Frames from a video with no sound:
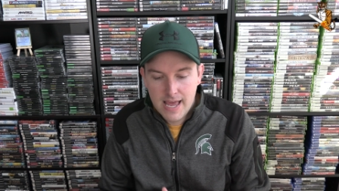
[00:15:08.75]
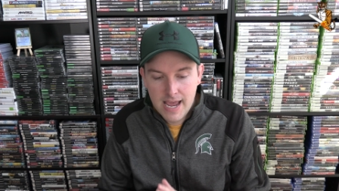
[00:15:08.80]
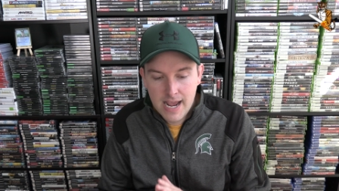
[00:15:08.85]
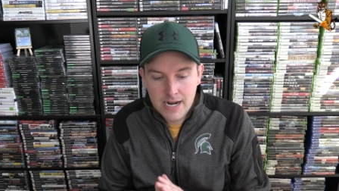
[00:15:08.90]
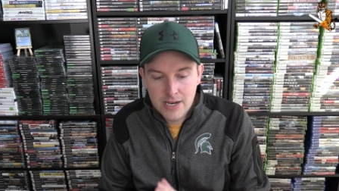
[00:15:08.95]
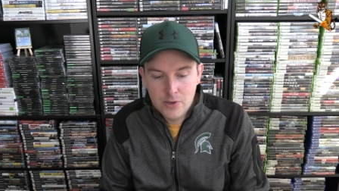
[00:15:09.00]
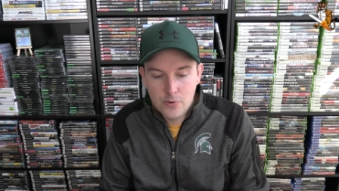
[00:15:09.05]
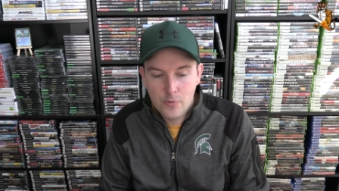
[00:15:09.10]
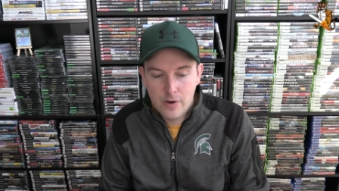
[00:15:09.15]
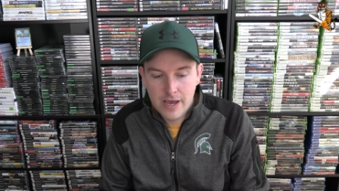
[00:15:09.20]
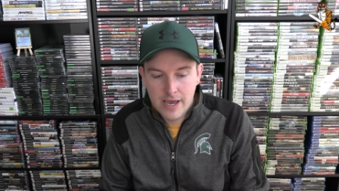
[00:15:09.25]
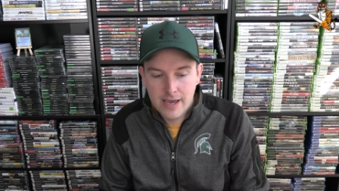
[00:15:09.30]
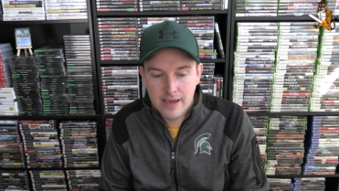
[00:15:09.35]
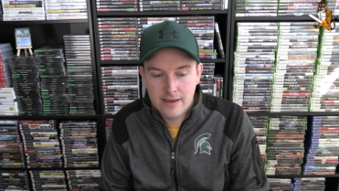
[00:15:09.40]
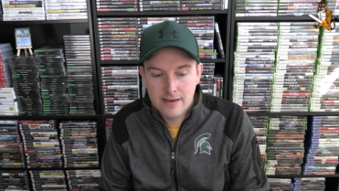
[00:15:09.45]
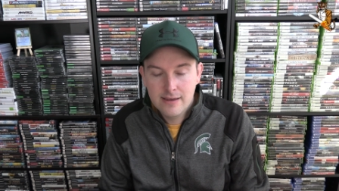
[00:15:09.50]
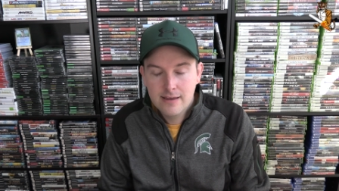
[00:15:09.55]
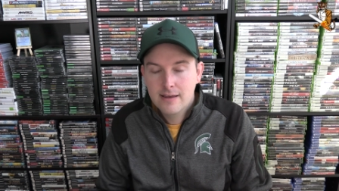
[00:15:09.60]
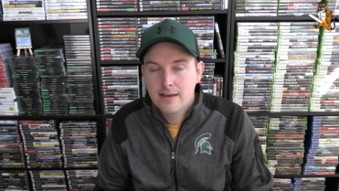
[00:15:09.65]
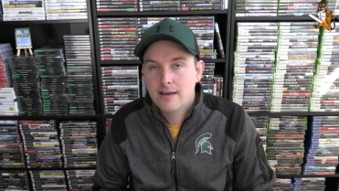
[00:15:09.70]

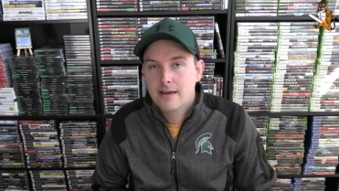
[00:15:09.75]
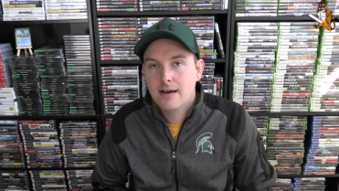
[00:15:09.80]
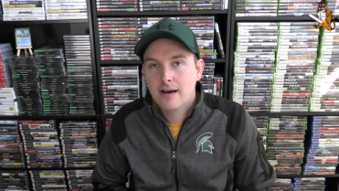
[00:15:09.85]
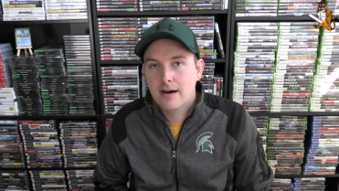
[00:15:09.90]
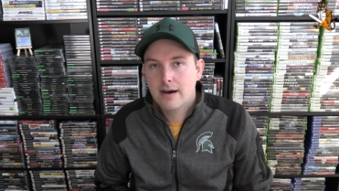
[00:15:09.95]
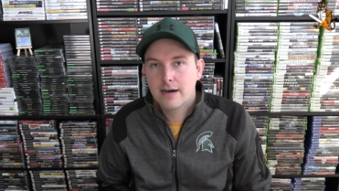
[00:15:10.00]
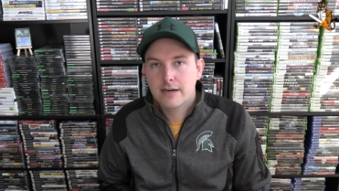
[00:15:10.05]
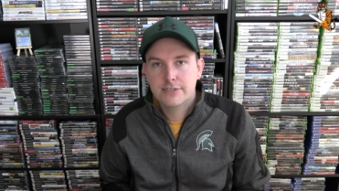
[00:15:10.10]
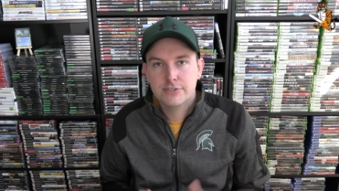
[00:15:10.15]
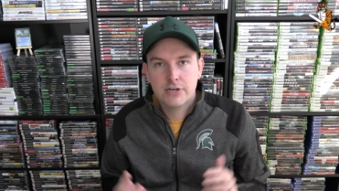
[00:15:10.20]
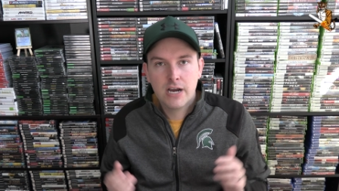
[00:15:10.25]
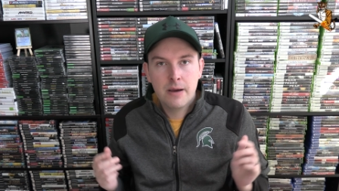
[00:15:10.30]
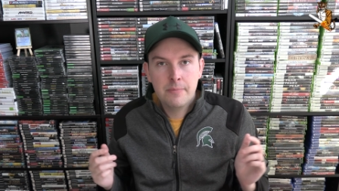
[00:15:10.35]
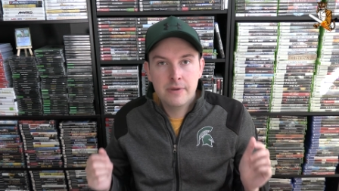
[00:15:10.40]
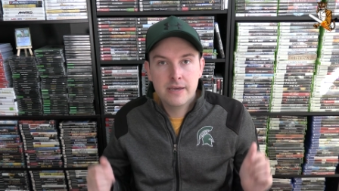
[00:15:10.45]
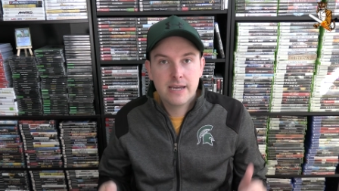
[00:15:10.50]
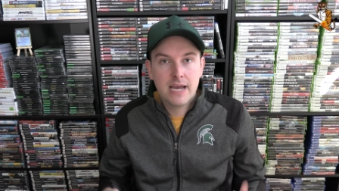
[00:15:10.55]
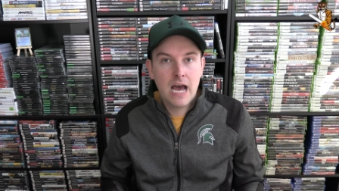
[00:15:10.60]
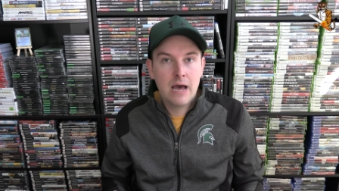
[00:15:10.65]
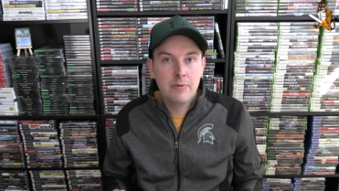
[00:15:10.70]
Anyway, drop
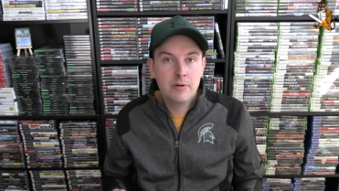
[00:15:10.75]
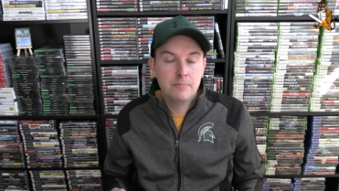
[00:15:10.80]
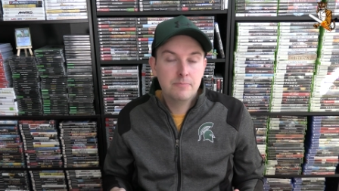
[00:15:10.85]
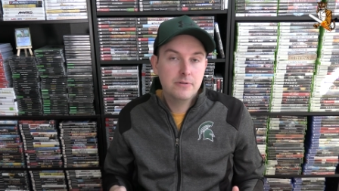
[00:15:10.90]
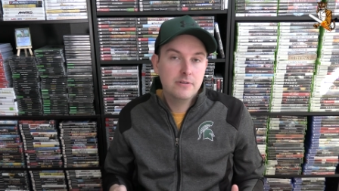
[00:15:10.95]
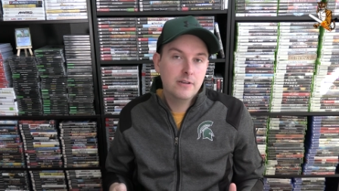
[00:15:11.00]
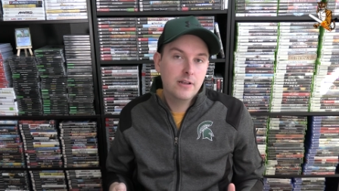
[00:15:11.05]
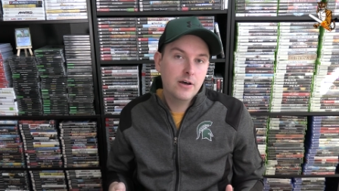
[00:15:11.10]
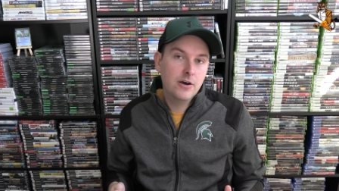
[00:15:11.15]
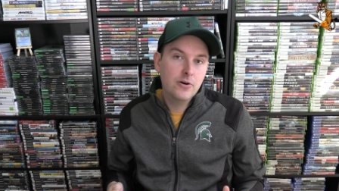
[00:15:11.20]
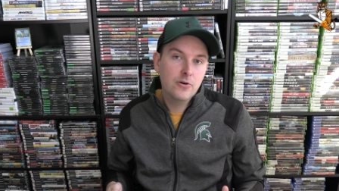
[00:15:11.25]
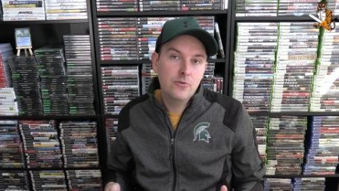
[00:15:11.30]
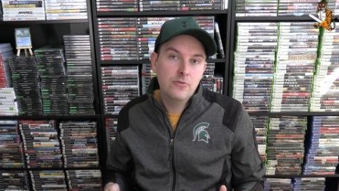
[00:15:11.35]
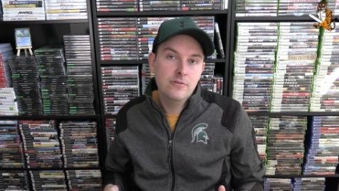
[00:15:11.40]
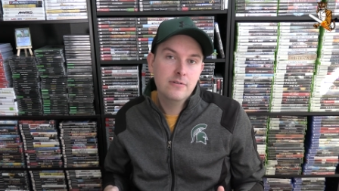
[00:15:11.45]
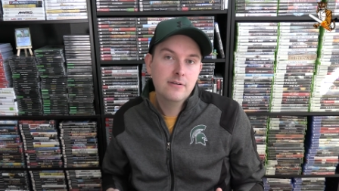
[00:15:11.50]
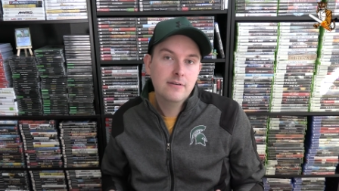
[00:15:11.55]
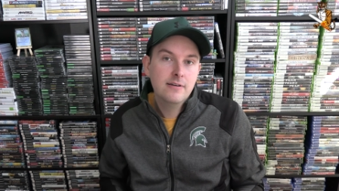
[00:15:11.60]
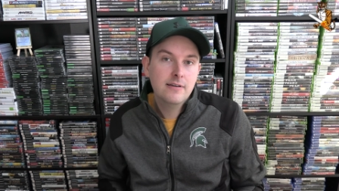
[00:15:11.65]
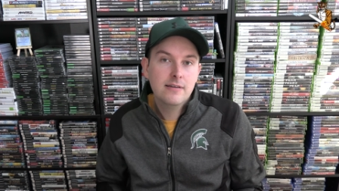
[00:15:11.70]
me a comment
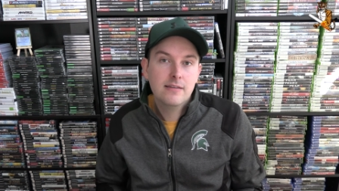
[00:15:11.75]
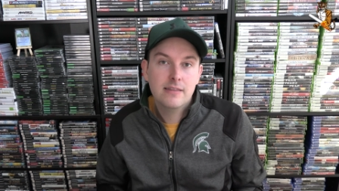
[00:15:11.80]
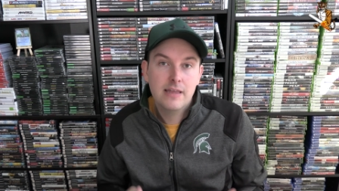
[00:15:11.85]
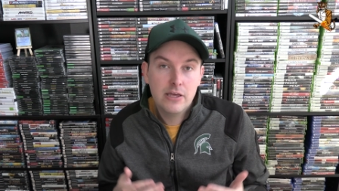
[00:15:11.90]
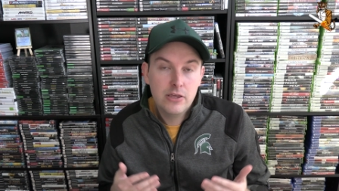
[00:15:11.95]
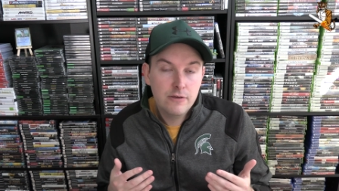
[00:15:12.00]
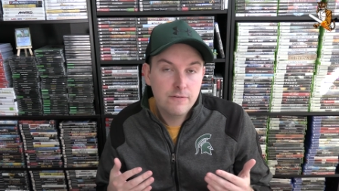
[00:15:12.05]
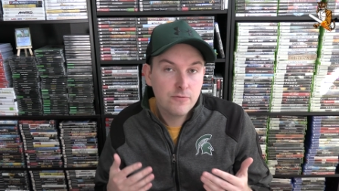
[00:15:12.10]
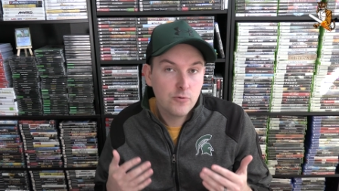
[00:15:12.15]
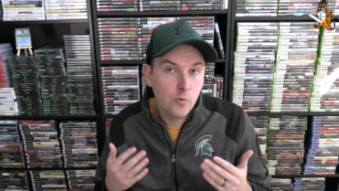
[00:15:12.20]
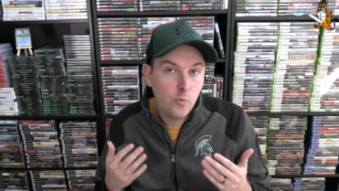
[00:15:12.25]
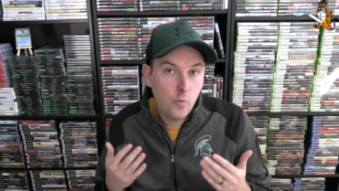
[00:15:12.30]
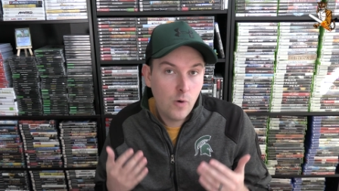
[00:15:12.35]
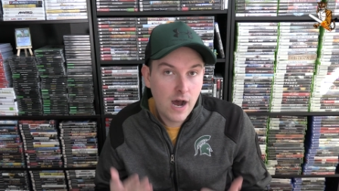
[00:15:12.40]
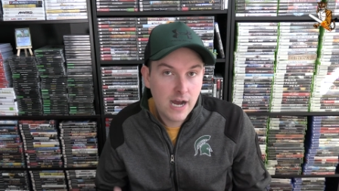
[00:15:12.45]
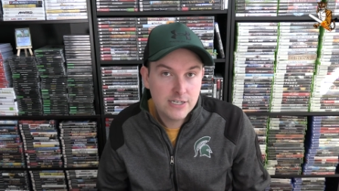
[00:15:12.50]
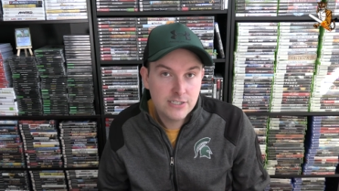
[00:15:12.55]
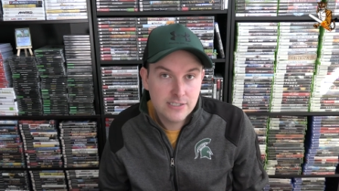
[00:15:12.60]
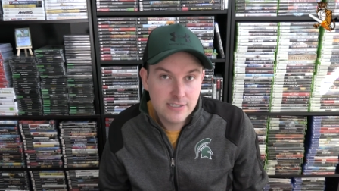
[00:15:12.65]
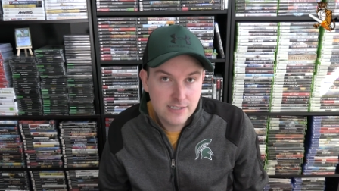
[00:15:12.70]
below. Thank you for
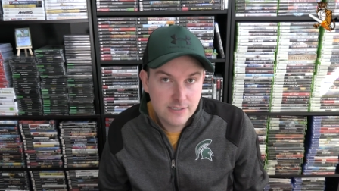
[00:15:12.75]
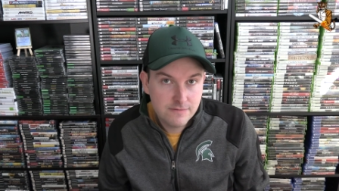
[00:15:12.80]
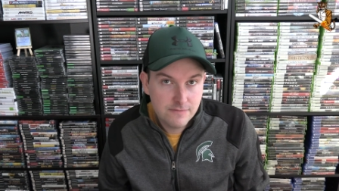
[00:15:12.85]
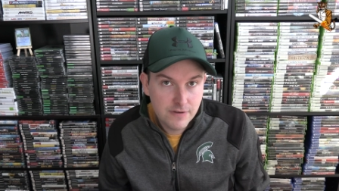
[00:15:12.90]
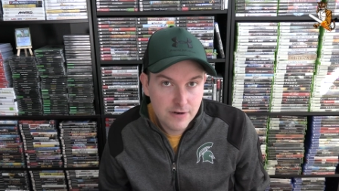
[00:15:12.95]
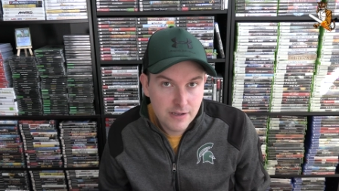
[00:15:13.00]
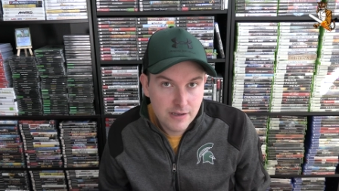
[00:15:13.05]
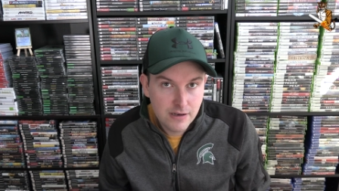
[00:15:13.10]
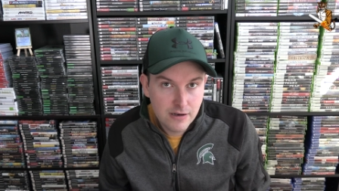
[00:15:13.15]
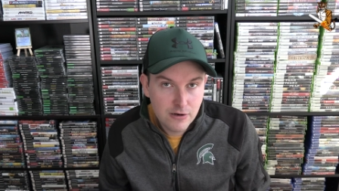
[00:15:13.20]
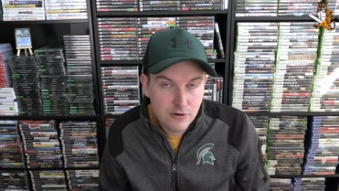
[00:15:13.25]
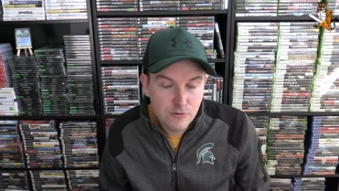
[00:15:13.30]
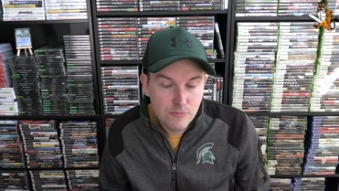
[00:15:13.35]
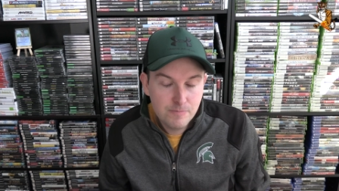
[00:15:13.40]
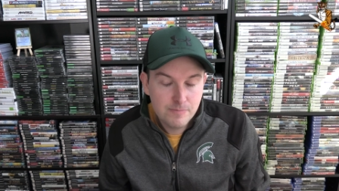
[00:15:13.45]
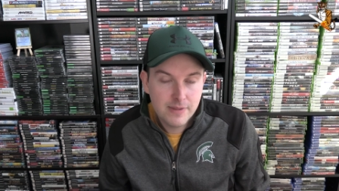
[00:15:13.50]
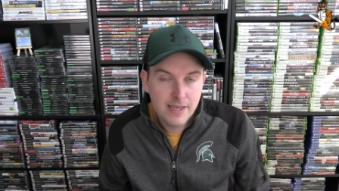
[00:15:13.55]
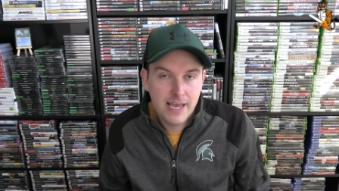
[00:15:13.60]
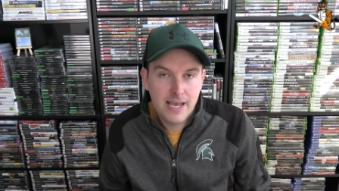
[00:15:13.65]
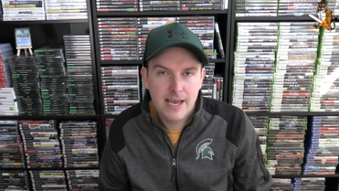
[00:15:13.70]
watching this
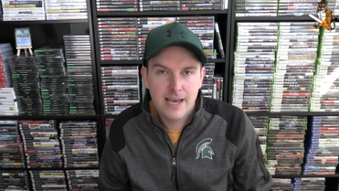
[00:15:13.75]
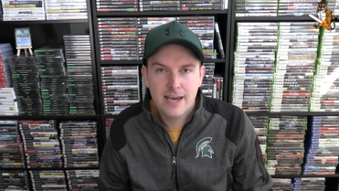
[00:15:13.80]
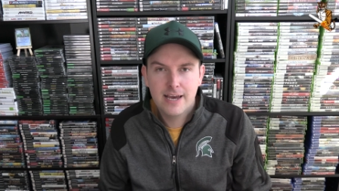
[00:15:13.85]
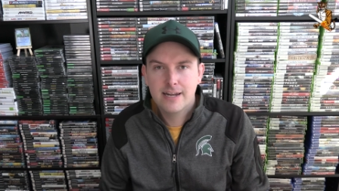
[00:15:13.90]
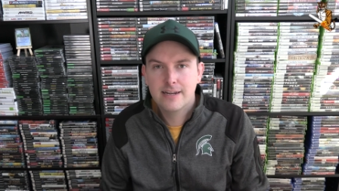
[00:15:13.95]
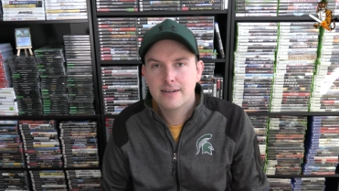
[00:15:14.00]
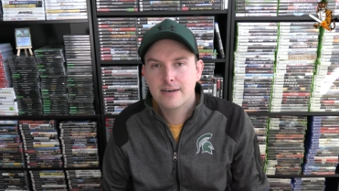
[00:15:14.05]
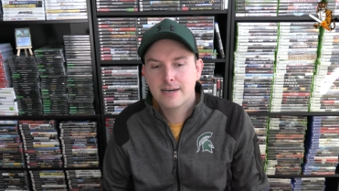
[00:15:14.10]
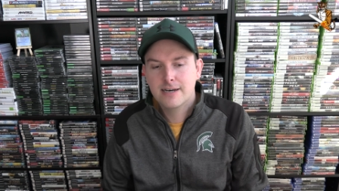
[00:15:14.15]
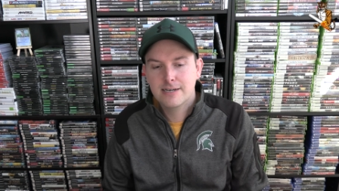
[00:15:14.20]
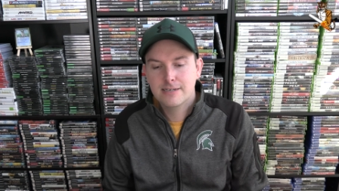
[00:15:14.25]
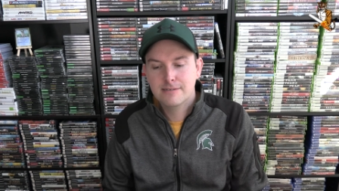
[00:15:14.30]
video, and